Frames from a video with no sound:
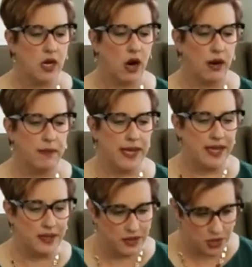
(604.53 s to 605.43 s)
are
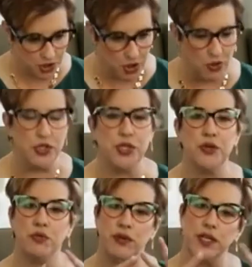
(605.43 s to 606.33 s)
being shown to
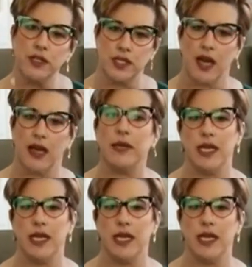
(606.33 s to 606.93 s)
you real time